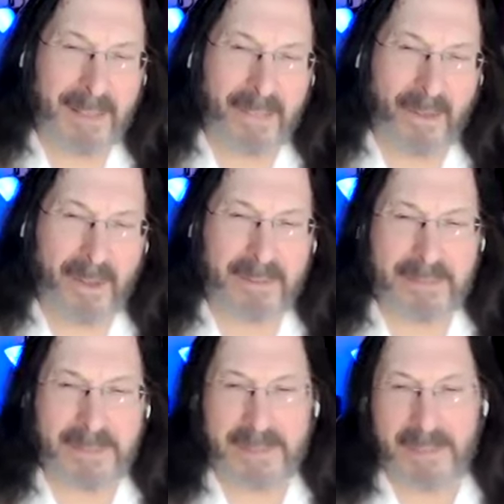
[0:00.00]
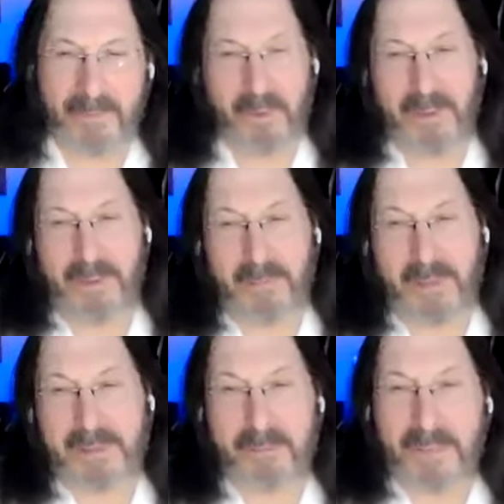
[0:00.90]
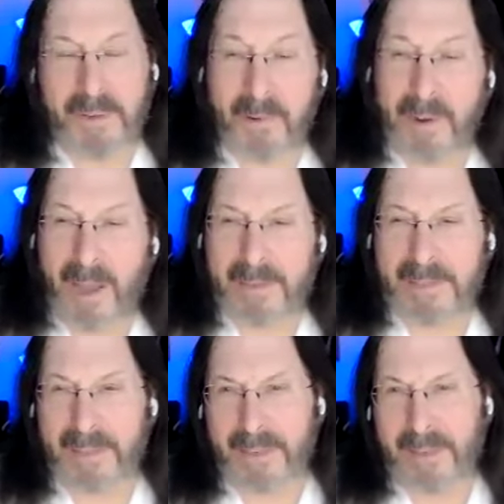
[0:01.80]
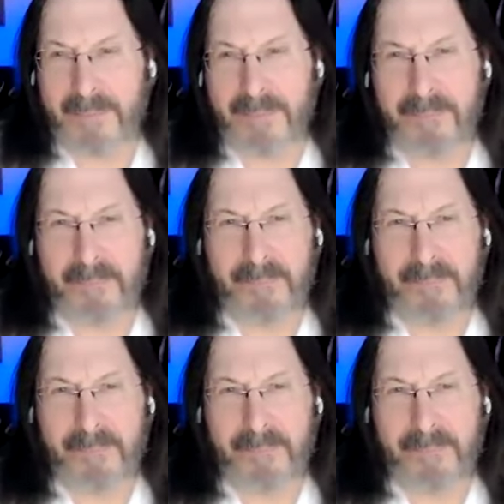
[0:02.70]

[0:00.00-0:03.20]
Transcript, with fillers: I thought to sit with it with some curiosity.